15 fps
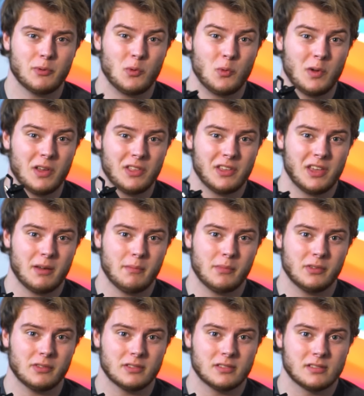with
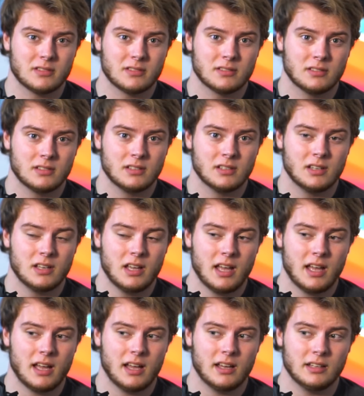gimbals.
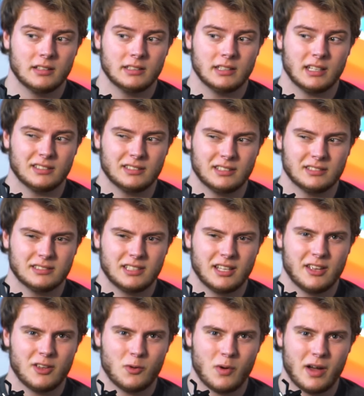And I'll
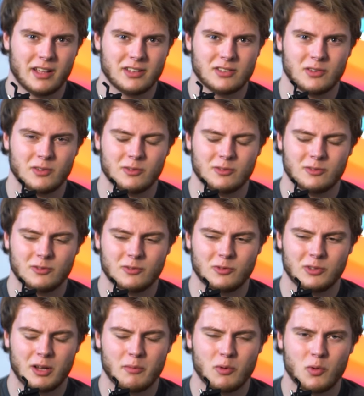tell you why. So,
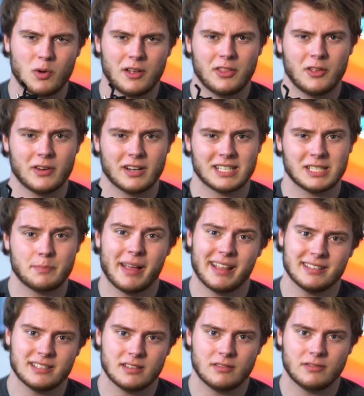number one, they're
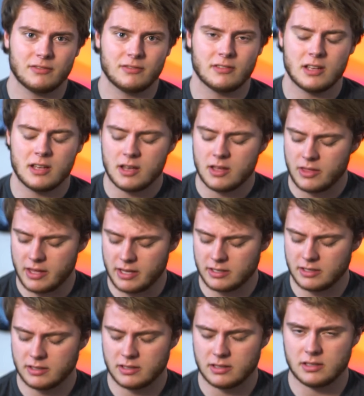expensive.
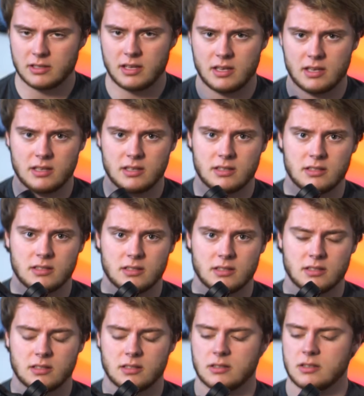This
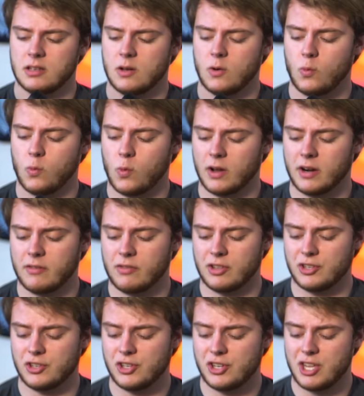is one of the
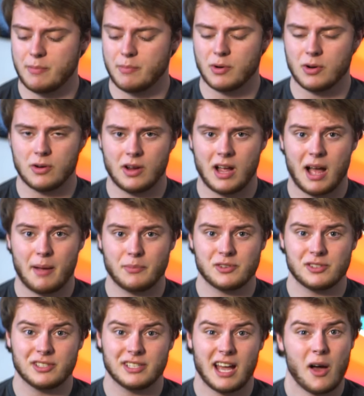cheaper
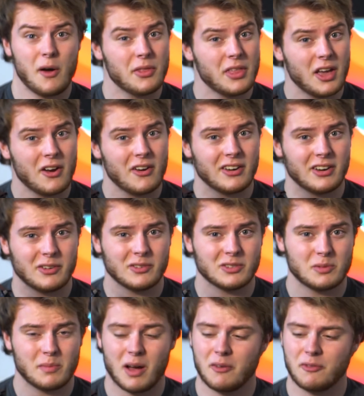options out there, and it was
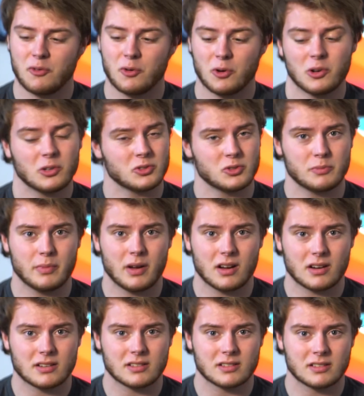about 400
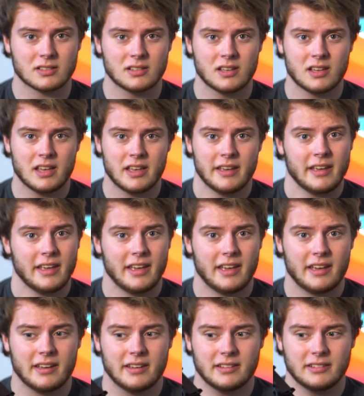bucks.
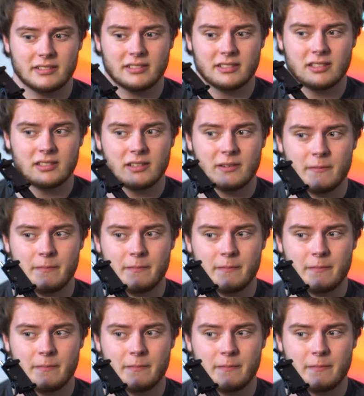Cha-ching!